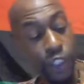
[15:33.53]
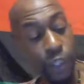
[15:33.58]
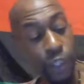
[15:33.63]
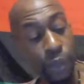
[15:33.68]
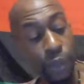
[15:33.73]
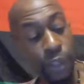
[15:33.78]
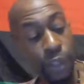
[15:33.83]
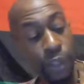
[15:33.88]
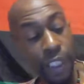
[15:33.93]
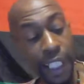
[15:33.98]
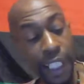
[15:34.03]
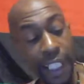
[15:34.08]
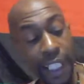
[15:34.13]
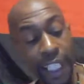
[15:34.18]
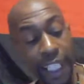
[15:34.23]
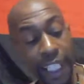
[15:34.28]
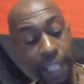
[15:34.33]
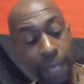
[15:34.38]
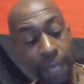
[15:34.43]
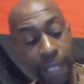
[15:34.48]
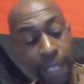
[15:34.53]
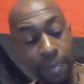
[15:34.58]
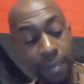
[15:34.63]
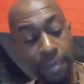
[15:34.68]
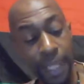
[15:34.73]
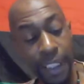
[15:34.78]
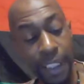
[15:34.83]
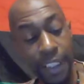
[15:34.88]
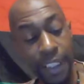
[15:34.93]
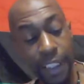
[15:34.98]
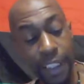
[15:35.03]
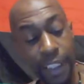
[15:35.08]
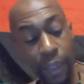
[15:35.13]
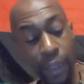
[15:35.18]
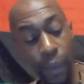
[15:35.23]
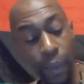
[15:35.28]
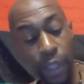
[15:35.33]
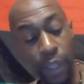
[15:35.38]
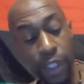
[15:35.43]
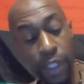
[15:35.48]
chosen and led by the peasants
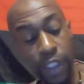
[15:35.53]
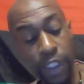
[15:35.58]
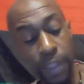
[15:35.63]
and workers